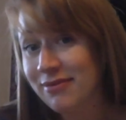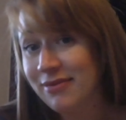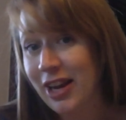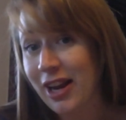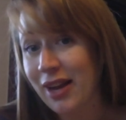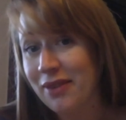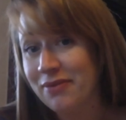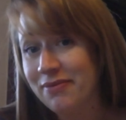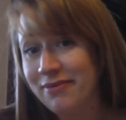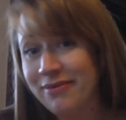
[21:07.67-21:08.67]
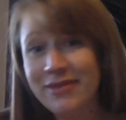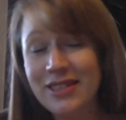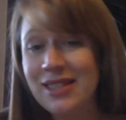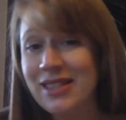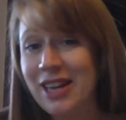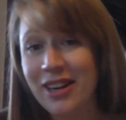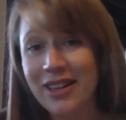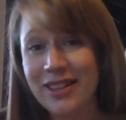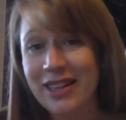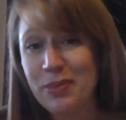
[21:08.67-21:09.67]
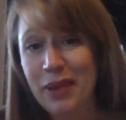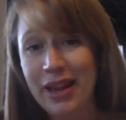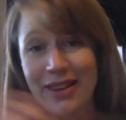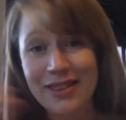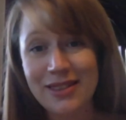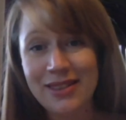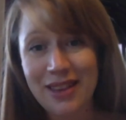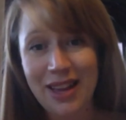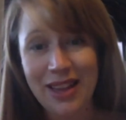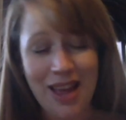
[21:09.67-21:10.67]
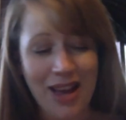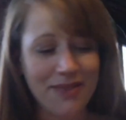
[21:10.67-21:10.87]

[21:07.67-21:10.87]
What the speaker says: There you go. Cesarean explained like that.